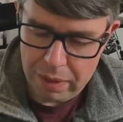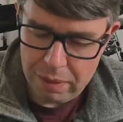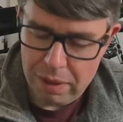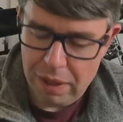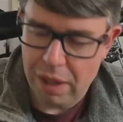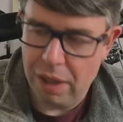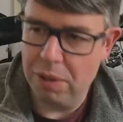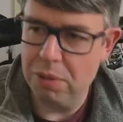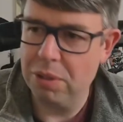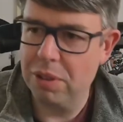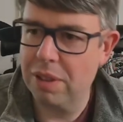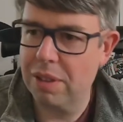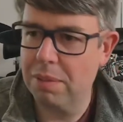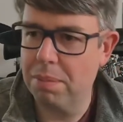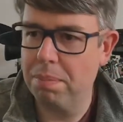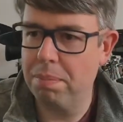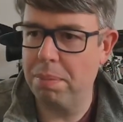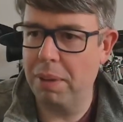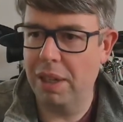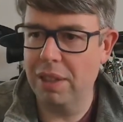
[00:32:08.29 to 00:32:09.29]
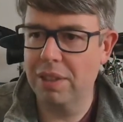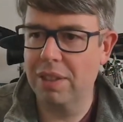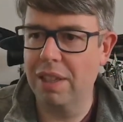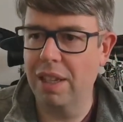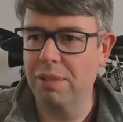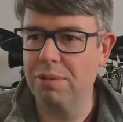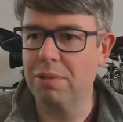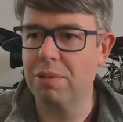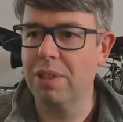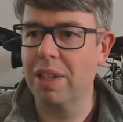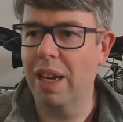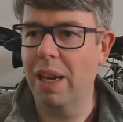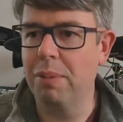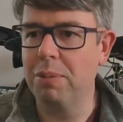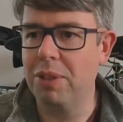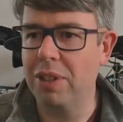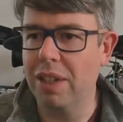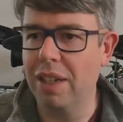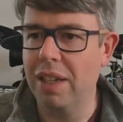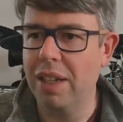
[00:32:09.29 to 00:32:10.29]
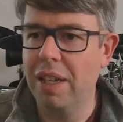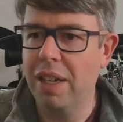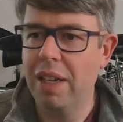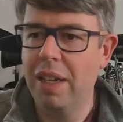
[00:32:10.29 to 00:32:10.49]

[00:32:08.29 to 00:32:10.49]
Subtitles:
host bus level capture